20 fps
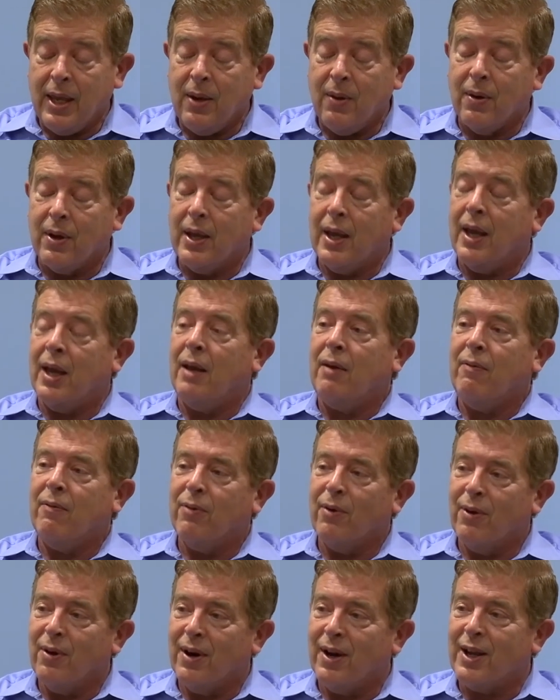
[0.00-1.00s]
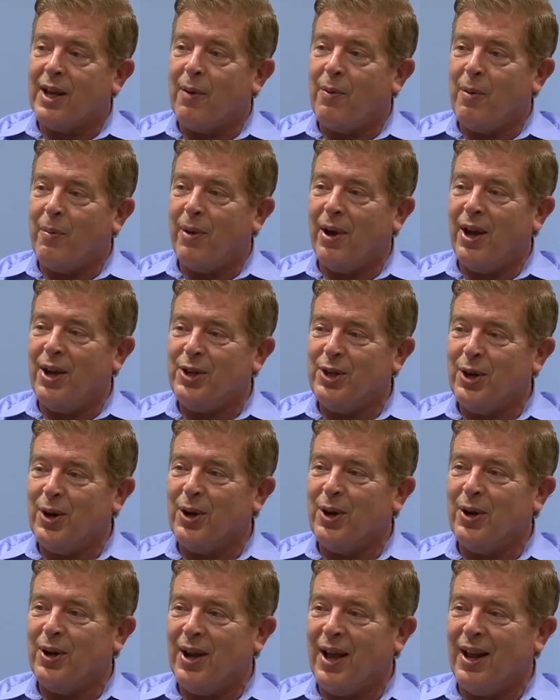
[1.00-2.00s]
you again for coming by,
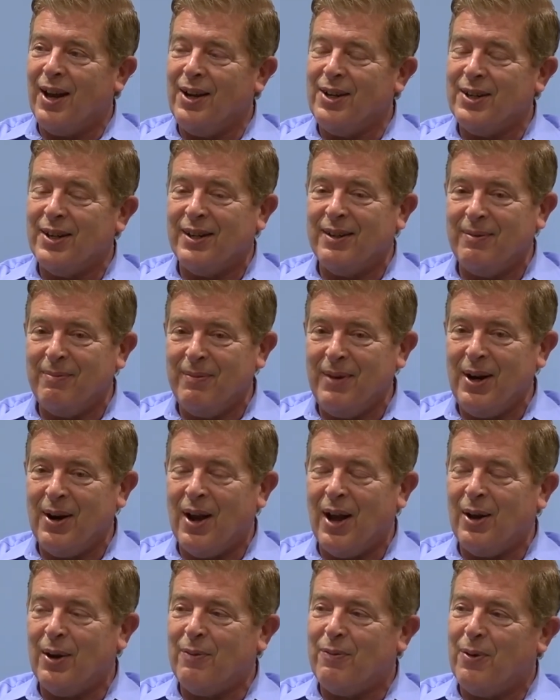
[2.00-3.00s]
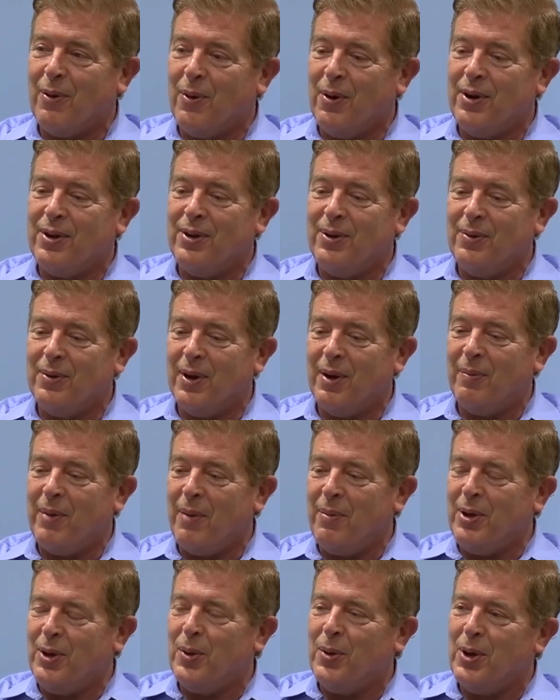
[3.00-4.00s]
sharing your knowledge, and I look forward to
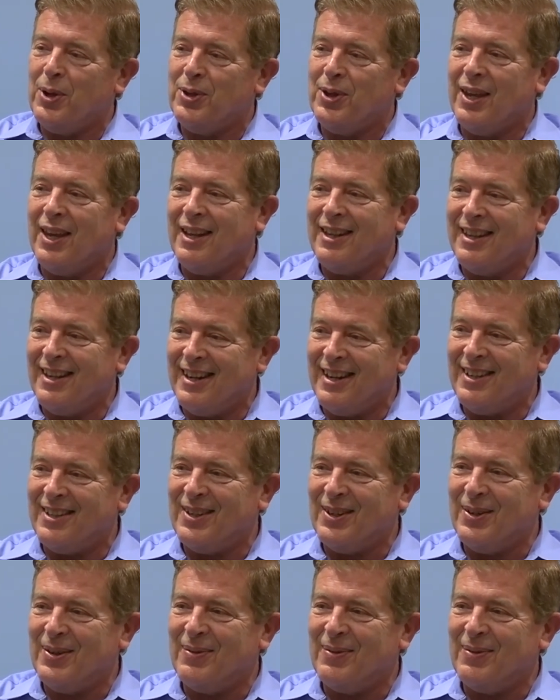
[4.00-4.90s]
maybe doing this again then and soon.